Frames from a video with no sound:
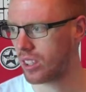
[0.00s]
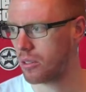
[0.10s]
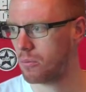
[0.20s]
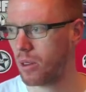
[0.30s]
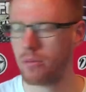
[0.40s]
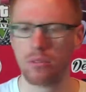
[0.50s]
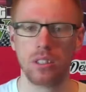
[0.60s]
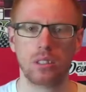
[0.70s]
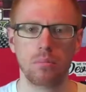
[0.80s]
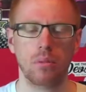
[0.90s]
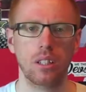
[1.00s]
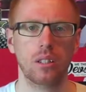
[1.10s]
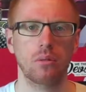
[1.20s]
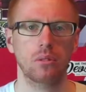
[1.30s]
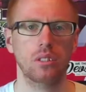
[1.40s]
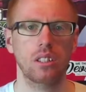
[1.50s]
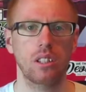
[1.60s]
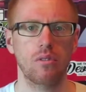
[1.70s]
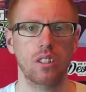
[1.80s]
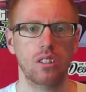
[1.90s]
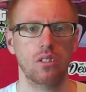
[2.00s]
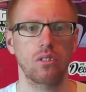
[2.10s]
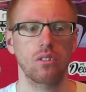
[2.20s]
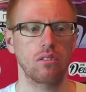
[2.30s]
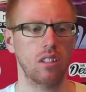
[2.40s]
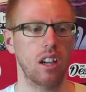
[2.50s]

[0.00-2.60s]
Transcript: Whether it's a prequel to the original